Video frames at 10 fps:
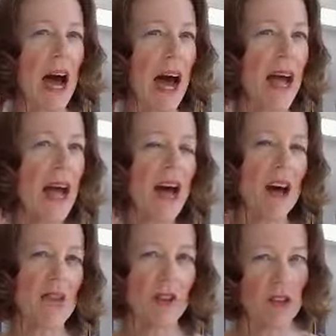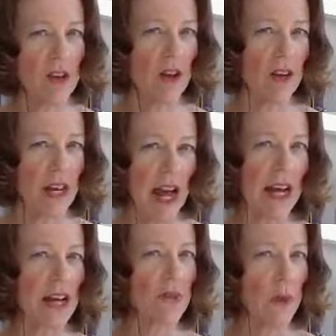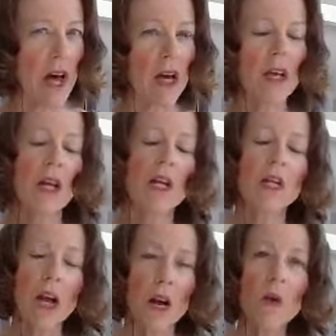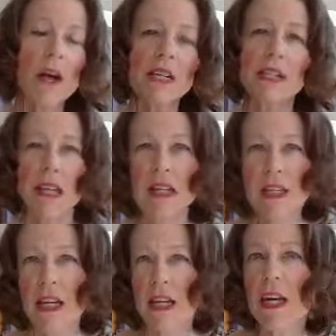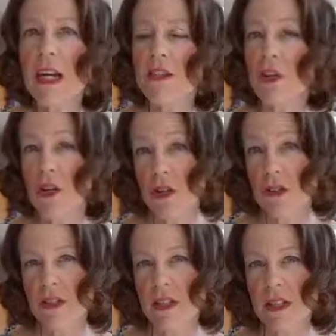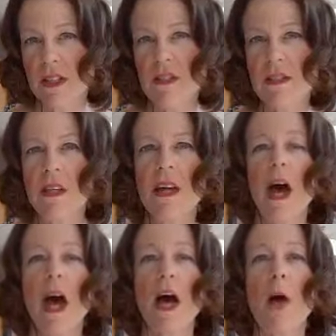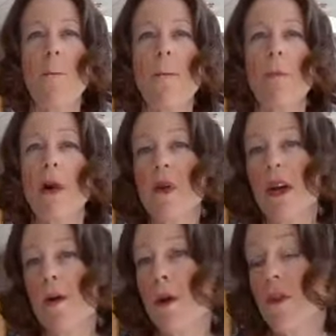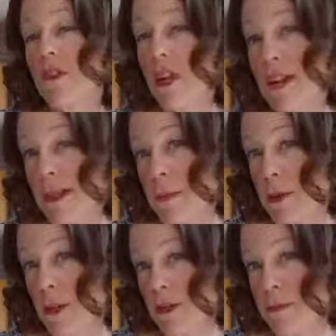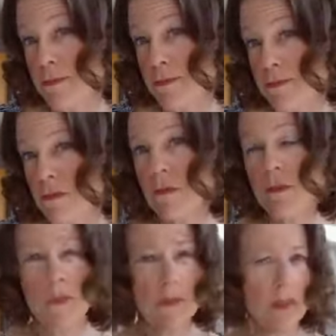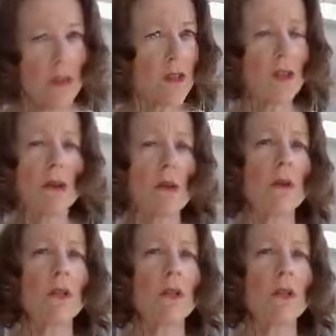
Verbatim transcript: I have a long neck as well, not quite as delicate as hers is, but we are both side sleepers. So